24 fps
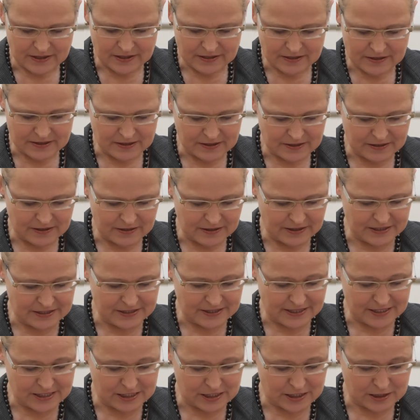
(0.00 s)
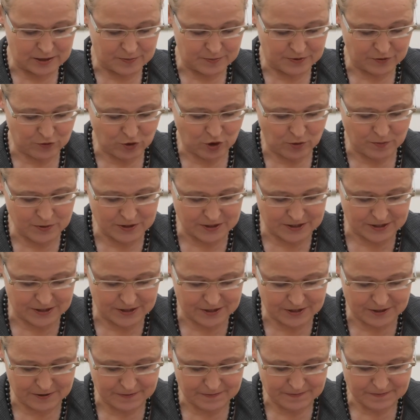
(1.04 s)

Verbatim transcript: Uh, it as performances.